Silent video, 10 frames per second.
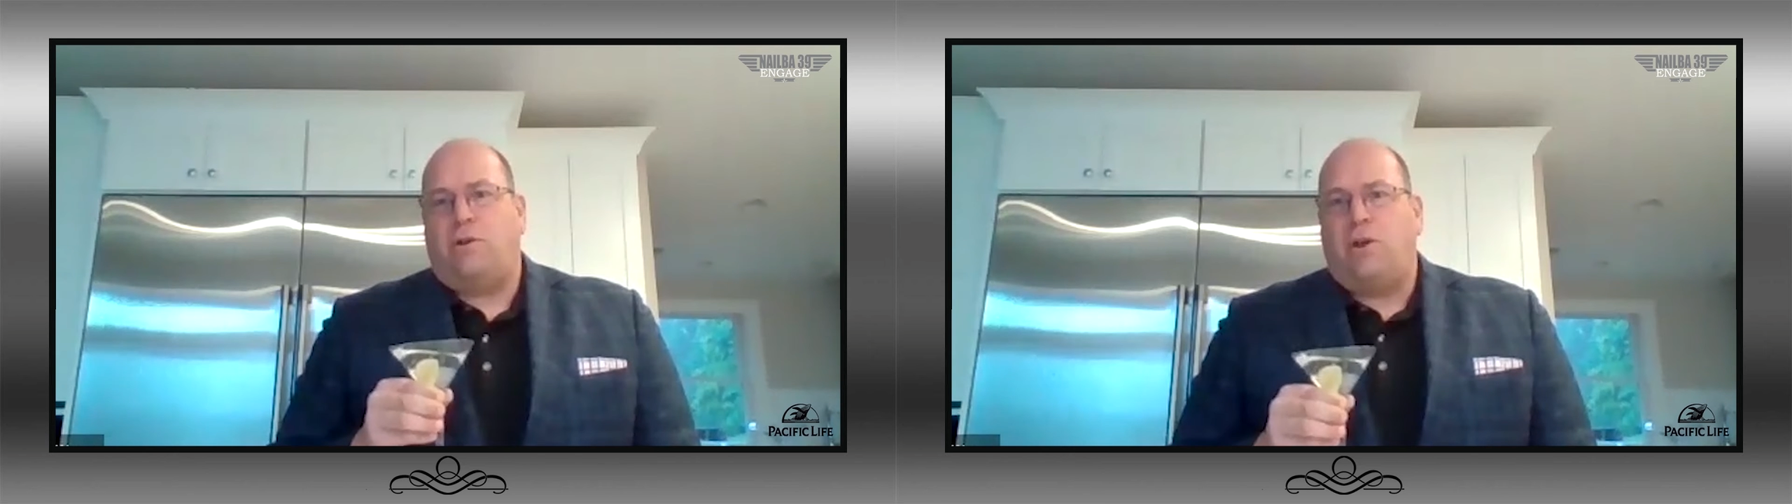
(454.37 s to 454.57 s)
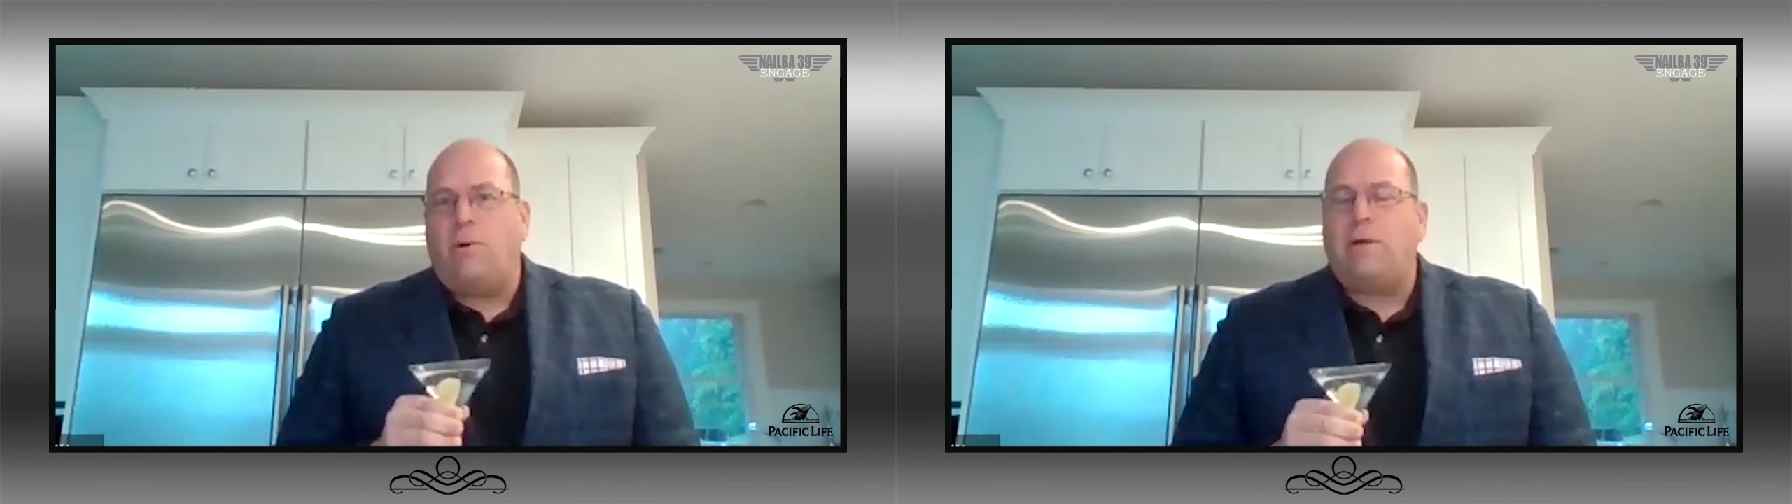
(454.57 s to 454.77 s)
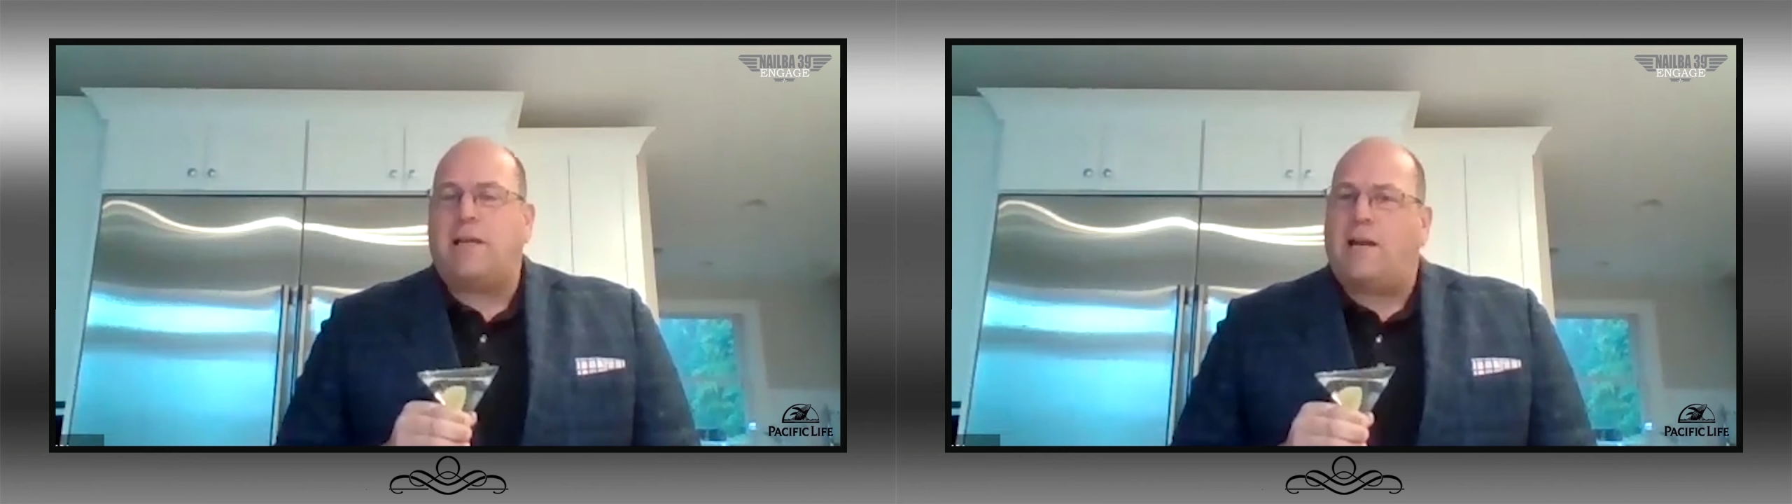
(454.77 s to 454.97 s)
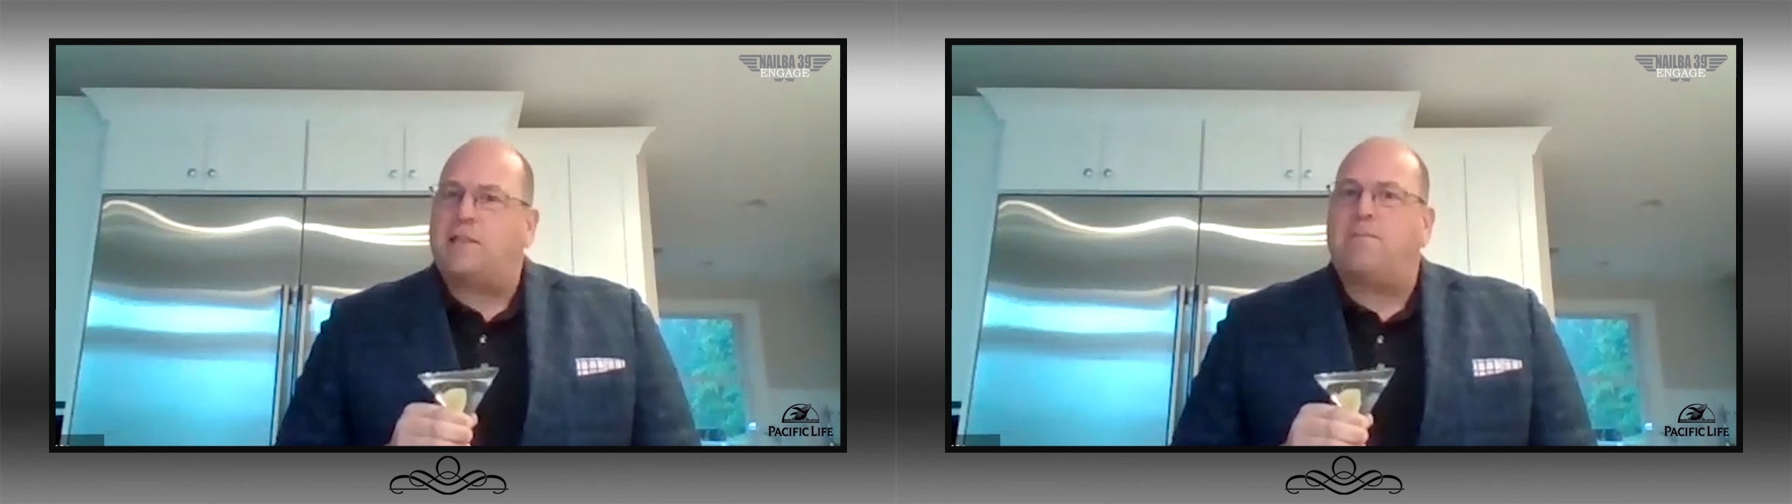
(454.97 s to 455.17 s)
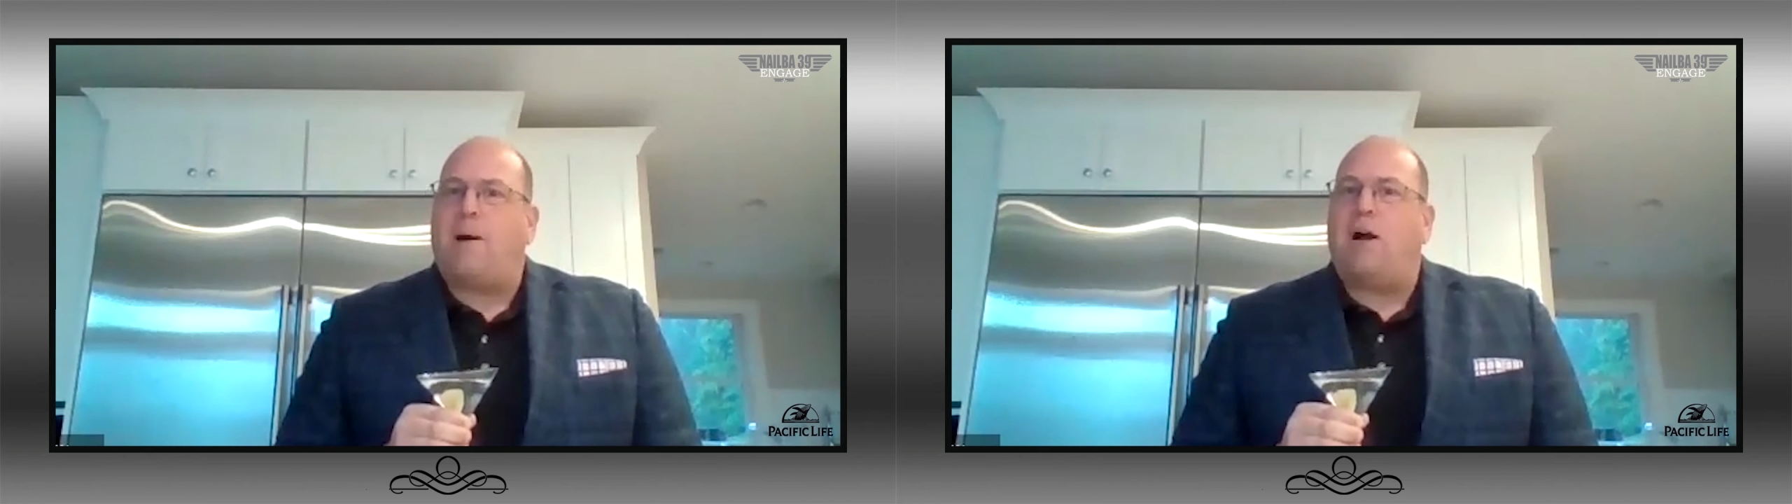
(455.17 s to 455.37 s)
you always had a
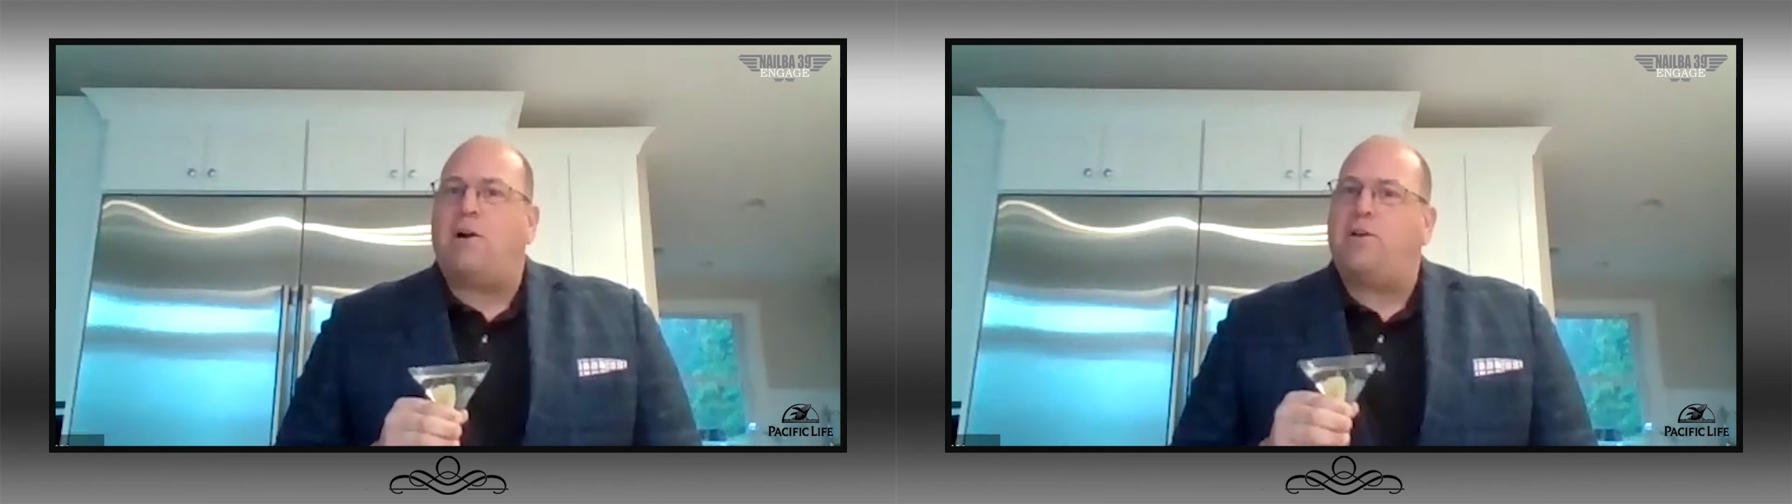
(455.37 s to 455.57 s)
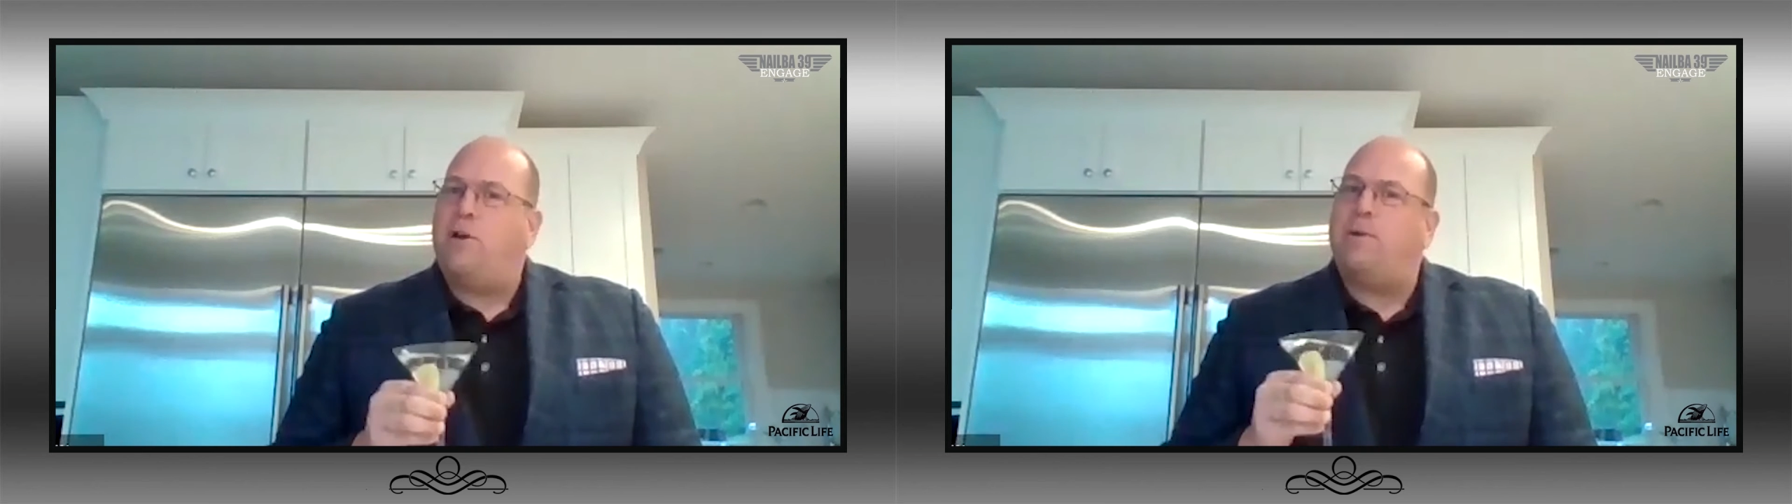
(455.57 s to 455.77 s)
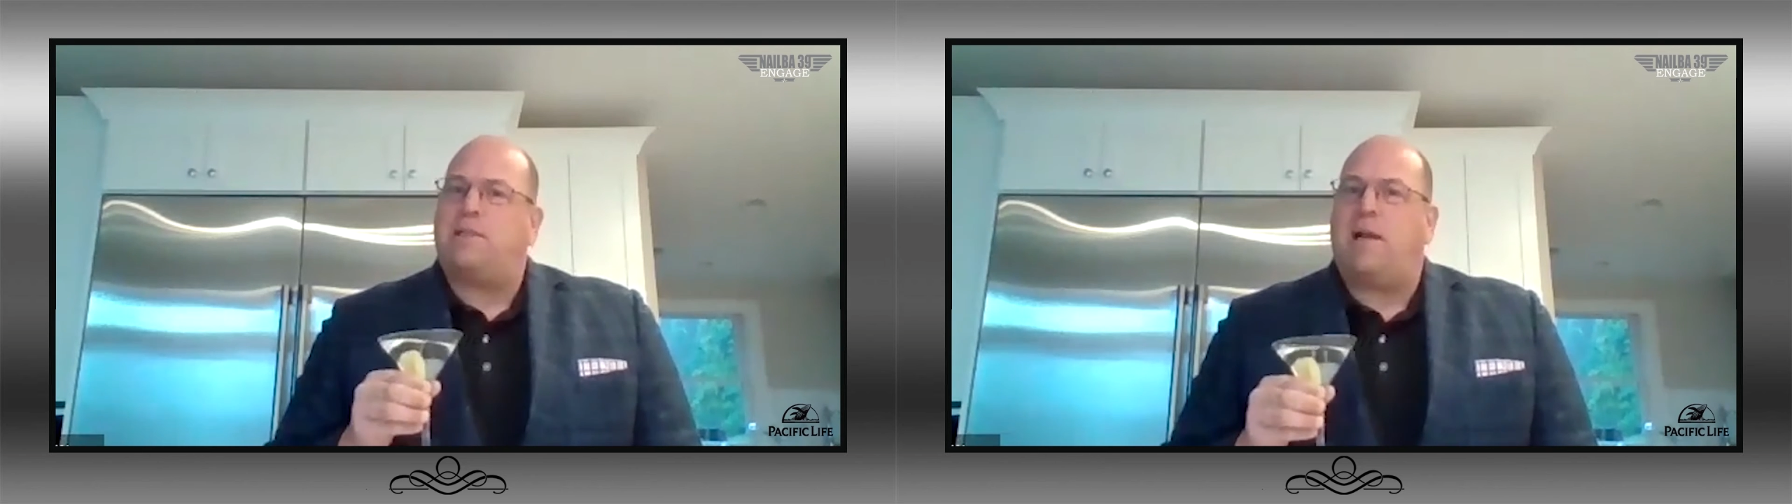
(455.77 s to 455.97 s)
smile and you always